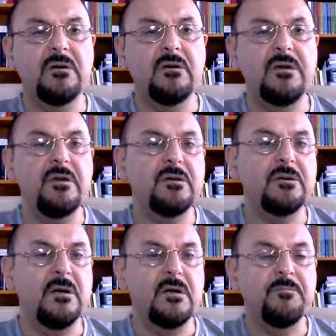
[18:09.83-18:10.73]

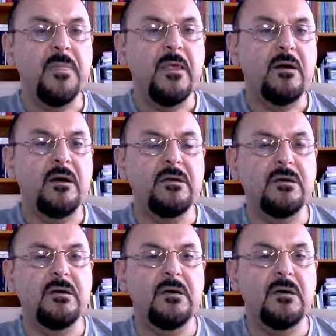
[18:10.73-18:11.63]
Here I
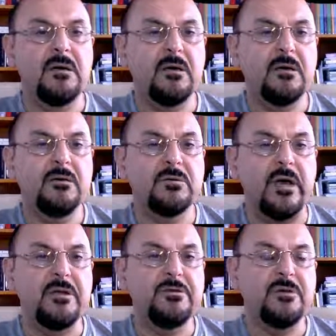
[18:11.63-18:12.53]

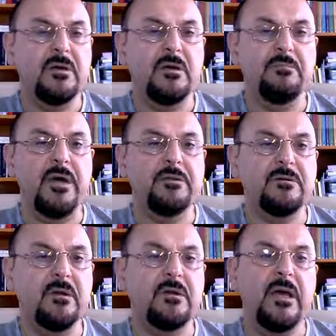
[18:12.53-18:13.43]
arrange
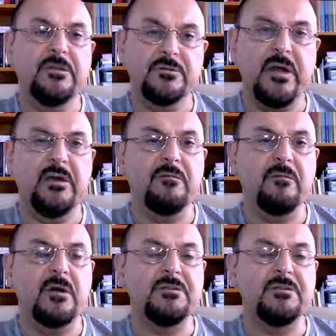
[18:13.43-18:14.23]
an array once